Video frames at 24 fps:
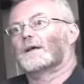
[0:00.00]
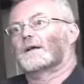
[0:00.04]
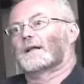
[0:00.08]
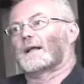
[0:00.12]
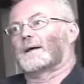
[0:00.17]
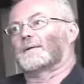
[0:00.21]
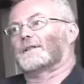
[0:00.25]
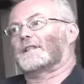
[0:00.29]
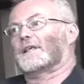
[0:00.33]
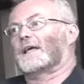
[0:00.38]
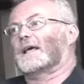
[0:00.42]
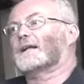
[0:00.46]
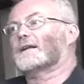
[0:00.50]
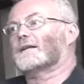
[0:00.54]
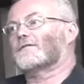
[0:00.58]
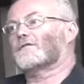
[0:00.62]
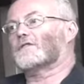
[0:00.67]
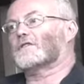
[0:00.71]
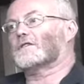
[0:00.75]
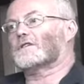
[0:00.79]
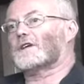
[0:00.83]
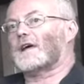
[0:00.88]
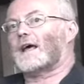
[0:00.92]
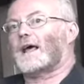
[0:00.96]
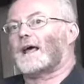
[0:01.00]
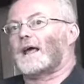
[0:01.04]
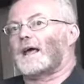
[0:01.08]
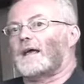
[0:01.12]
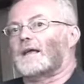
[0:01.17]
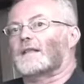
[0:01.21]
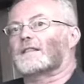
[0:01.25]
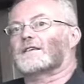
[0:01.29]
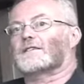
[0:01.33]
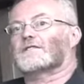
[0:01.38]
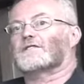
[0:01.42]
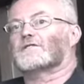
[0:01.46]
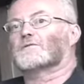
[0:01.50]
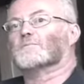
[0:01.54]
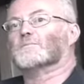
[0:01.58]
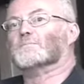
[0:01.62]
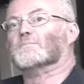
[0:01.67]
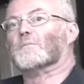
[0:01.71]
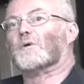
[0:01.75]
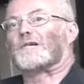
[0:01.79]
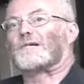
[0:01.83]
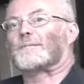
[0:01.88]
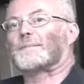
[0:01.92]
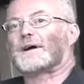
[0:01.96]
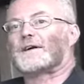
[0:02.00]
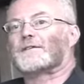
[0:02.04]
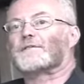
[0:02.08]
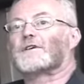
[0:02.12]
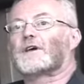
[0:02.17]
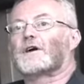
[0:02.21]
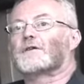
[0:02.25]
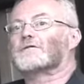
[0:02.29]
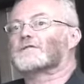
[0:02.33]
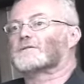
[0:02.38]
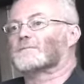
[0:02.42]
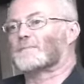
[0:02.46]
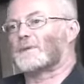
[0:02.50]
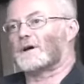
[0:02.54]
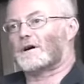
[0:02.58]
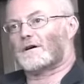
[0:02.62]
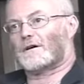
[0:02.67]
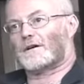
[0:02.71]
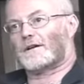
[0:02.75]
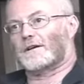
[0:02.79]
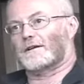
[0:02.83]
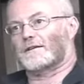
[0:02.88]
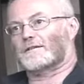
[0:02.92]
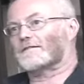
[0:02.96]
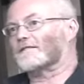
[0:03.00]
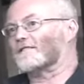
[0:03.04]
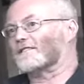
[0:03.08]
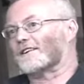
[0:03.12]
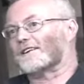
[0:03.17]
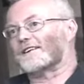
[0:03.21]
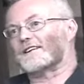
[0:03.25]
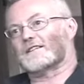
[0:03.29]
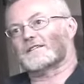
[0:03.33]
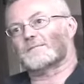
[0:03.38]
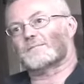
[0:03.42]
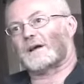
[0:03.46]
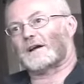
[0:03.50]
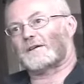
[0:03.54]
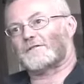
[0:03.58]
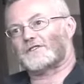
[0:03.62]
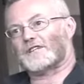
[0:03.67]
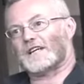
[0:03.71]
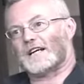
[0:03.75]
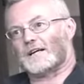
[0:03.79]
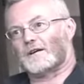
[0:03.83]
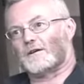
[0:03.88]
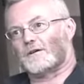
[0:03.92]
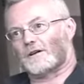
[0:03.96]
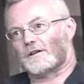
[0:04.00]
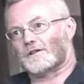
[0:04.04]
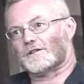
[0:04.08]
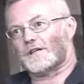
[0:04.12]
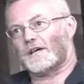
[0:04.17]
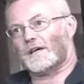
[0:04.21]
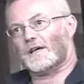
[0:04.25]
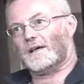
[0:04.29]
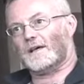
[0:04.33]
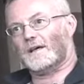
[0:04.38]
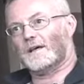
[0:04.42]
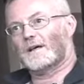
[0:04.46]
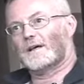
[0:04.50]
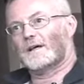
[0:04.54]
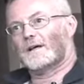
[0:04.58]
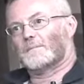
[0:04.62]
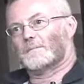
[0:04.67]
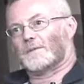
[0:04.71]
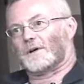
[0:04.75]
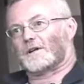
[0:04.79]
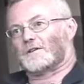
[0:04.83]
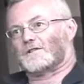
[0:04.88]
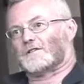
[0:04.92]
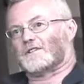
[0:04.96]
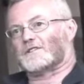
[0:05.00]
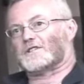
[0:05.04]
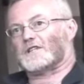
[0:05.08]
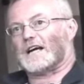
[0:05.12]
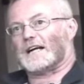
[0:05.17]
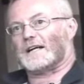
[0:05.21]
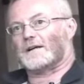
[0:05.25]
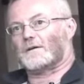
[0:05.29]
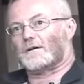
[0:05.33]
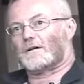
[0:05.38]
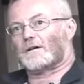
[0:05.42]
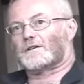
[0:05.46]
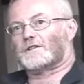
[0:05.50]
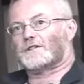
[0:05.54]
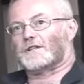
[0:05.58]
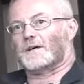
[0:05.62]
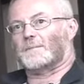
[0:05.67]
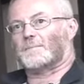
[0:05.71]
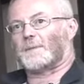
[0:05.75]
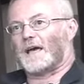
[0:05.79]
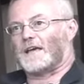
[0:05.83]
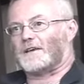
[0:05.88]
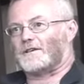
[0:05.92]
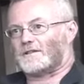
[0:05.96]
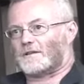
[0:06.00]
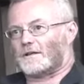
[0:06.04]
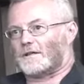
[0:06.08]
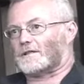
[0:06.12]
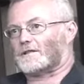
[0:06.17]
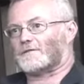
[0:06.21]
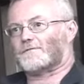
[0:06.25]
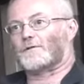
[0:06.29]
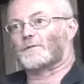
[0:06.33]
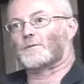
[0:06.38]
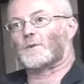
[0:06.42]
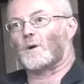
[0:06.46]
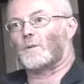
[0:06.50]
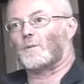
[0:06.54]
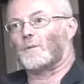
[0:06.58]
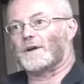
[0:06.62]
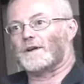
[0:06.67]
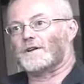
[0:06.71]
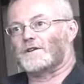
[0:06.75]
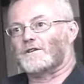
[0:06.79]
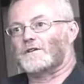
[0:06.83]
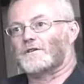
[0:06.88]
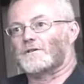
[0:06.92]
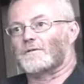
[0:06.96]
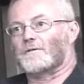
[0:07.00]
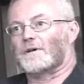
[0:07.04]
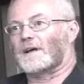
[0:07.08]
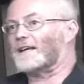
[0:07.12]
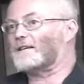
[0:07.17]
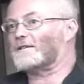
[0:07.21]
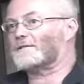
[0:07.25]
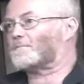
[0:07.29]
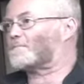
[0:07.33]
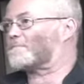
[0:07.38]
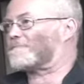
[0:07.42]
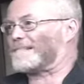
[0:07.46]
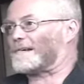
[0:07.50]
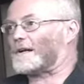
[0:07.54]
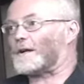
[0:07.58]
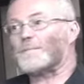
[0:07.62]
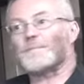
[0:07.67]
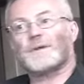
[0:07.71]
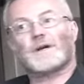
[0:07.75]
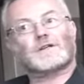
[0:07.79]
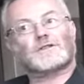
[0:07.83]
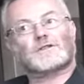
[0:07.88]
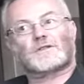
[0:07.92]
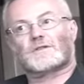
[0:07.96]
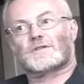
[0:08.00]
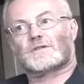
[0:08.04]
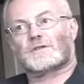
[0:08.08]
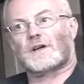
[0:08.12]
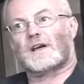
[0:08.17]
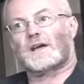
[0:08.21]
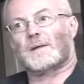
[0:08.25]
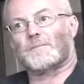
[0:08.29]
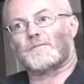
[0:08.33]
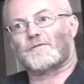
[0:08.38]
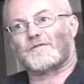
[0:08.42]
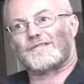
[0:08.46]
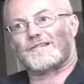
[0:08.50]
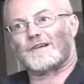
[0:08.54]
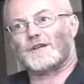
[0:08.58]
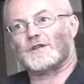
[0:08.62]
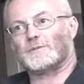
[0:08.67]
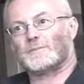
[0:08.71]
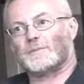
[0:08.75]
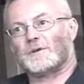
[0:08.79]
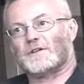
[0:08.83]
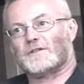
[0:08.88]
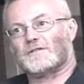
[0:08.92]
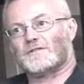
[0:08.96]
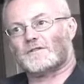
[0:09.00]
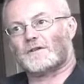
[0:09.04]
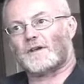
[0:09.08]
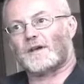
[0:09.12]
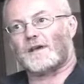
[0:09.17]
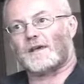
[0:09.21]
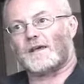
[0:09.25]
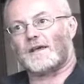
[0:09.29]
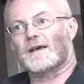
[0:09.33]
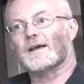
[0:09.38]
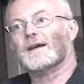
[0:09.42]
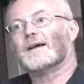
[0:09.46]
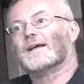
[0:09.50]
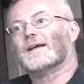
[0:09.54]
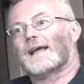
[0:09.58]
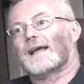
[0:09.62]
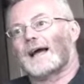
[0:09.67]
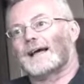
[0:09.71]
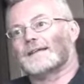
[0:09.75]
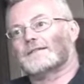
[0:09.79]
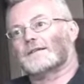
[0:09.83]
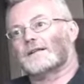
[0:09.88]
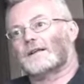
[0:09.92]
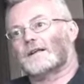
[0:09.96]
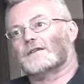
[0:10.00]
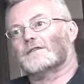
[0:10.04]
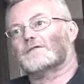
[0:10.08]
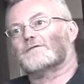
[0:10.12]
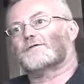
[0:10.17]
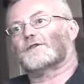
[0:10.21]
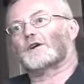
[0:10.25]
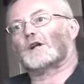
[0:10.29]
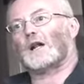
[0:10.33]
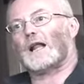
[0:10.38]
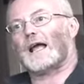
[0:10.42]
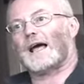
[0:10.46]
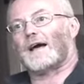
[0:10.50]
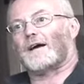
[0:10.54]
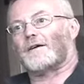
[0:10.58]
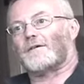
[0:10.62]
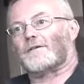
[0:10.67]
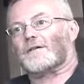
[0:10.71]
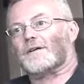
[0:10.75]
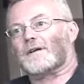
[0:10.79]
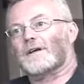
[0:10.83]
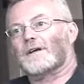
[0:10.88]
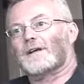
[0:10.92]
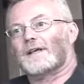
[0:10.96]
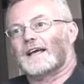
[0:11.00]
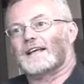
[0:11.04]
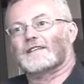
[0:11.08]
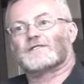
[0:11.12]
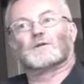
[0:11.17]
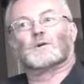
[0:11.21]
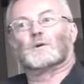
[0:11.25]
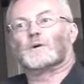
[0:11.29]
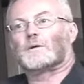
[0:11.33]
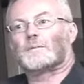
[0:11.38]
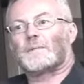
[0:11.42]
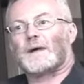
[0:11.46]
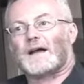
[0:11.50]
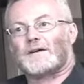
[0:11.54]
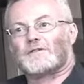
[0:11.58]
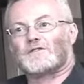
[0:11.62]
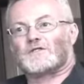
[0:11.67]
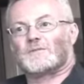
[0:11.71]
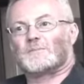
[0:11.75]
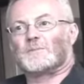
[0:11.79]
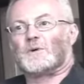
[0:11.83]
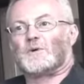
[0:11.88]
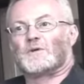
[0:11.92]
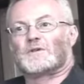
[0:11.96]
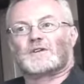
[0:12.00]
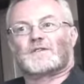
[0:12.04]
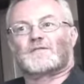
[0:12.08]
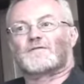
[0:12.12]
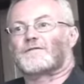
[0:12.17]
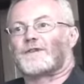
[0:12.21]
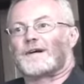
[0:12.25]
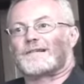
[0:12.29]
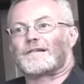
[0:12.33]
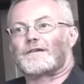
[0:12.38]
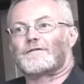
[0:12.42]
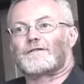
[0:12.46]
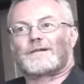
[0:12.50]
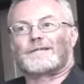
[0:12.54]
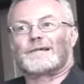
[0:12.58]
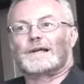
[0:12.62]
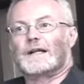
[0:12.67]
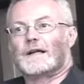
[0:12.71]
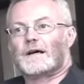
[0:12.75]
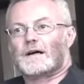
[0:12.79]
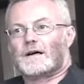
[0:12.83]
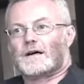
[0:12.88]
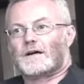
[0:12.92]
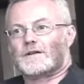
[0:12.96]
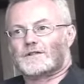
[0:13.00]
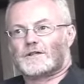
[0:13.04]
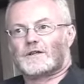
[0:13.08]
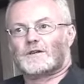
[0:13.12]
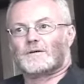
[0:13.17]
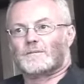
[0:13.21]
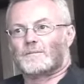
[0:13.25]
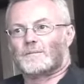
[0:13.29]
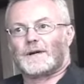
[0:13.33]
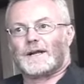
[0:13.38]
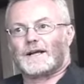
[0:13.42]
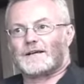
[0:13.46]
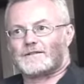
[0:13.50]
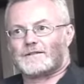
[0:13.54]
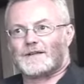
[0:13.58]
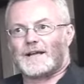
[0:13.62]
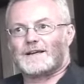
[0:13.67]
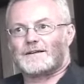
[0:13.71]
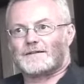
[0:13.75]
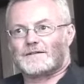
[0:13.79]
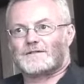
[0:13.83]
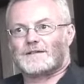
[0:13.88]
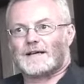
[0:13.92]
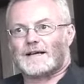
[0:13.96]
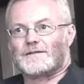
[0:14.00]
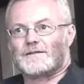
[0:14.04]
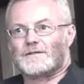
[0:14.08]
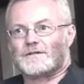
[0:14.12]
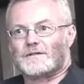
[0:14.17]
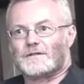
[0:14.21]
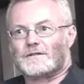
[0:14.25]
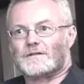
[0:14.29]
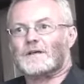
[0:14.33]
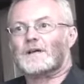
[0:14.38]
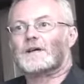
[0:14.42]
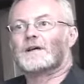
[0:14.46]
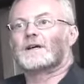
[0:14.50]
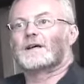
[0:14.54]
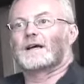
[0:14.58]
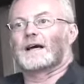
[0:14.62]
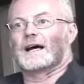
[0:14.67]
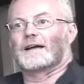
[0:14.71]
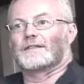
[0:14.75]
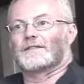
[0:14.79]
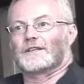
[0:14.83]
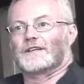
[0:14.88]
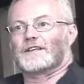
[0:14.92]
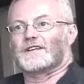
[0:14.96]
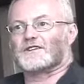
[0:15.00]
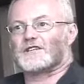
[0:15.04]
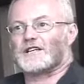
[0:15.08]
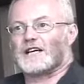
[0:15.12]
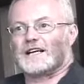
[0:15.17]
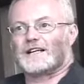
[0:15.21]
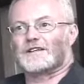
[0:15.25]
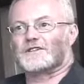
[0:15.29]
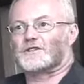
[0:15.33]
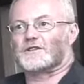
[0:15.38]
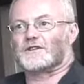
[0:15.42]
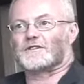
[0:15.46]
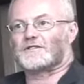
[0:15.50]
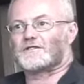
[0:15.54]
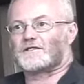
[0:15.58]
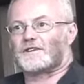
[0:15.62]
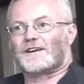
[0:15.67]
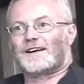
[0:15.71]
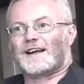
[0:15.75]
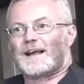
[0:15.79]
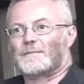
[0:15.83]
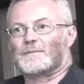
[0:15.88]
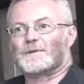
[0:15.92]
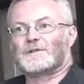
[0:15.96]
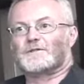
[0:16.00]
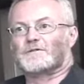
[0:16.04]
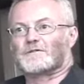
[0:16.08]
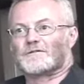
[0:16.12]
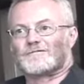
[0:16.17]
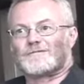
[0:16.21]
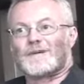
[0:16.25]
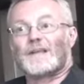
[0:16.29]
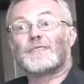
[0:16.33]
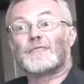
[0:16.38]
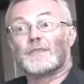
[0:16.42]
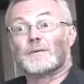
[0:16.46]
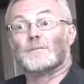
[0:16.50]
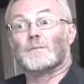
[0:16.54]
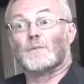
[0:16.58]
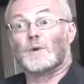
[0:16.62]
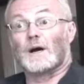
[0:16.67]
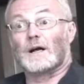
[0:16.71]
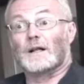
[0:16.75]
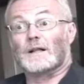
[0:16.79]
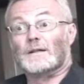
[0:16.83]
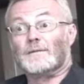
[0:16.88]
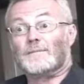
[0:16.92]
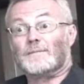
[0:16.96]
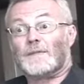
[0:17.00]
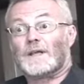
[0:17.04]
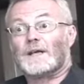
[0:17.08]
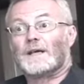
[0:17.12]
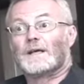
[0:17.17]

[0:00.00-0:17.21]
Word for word: Now, at the end of the day, this is more about go to market than it is about technology, uh-huh. because the technology basis for what we do is pretty much the same for HPC as it is for cloud it's all about supporting very, very large, complex data centers and the intelligence that enables you to run them well.